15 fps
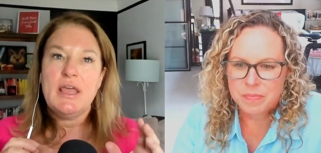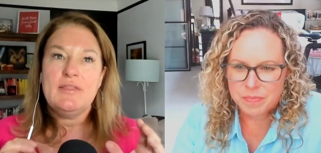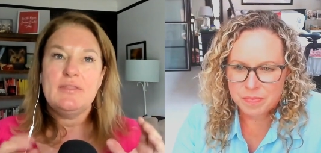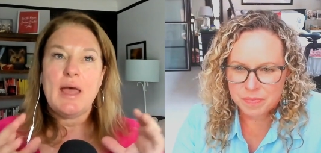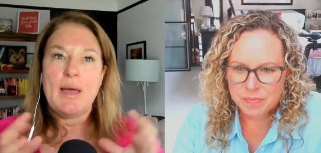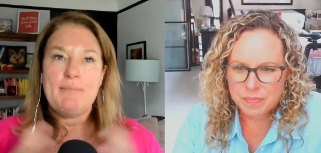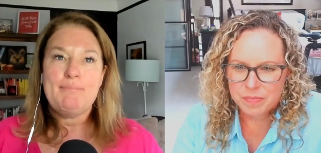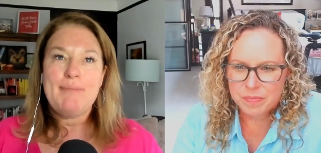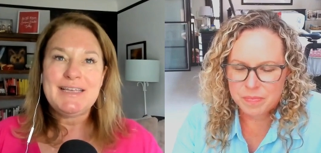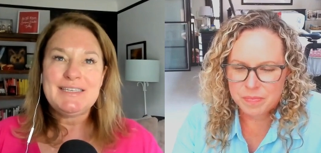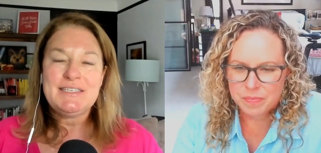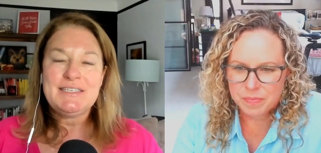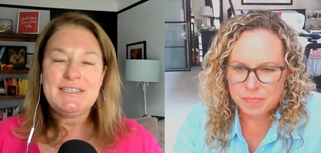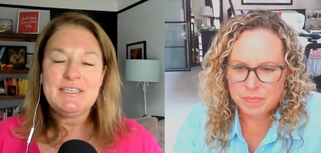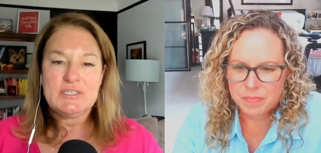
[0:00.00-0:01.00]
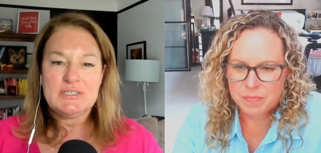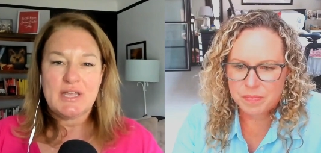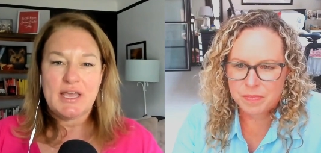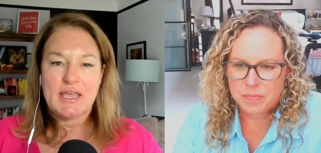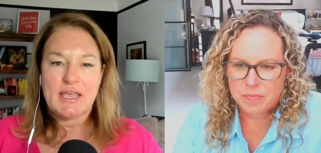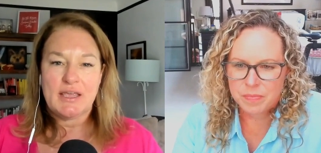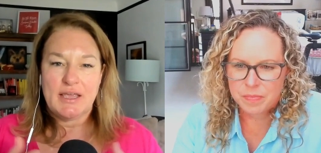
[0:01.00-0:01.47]
Speaker 1: that message is
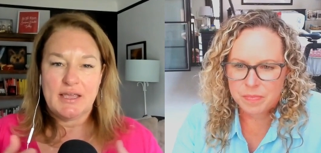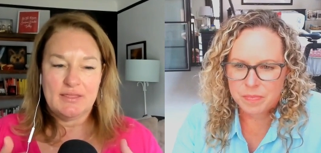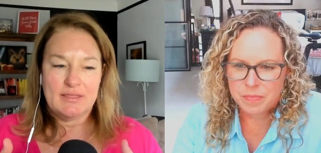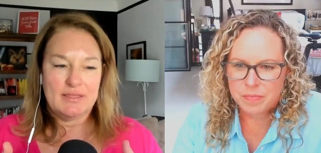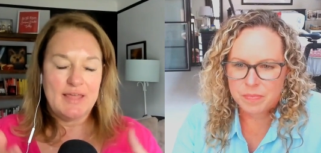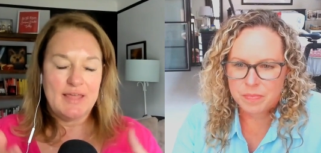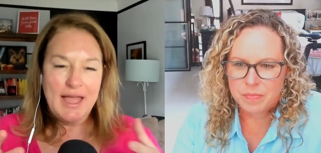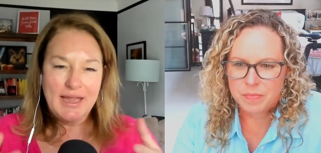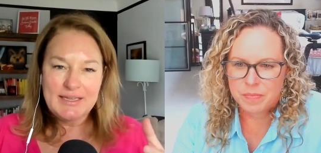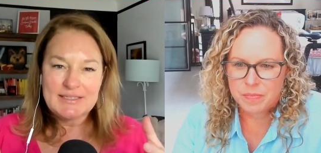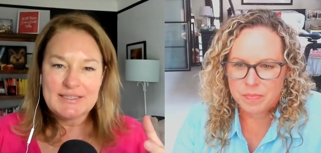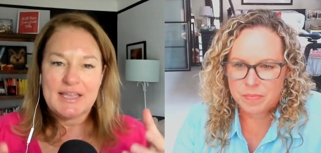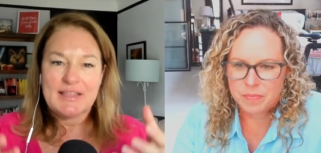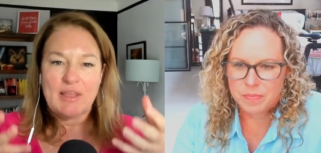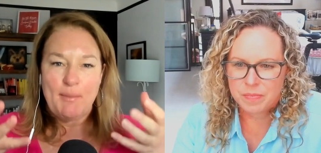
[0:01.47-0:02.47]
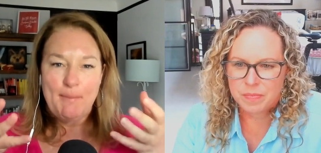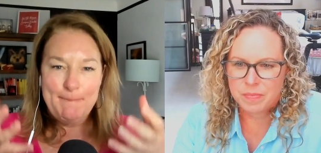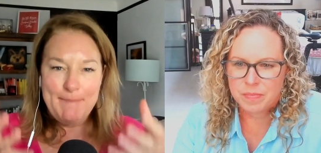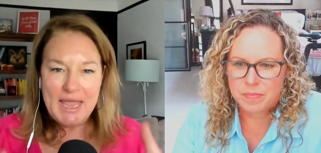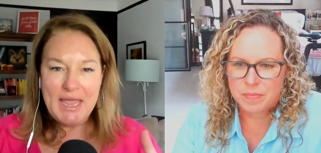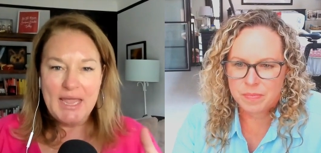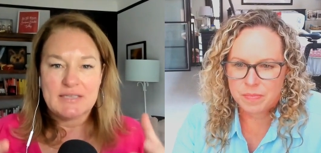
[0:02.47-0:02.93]
like, that is like the
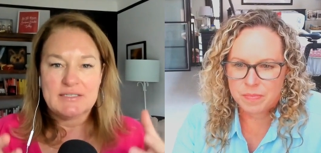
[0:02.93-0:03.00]
baked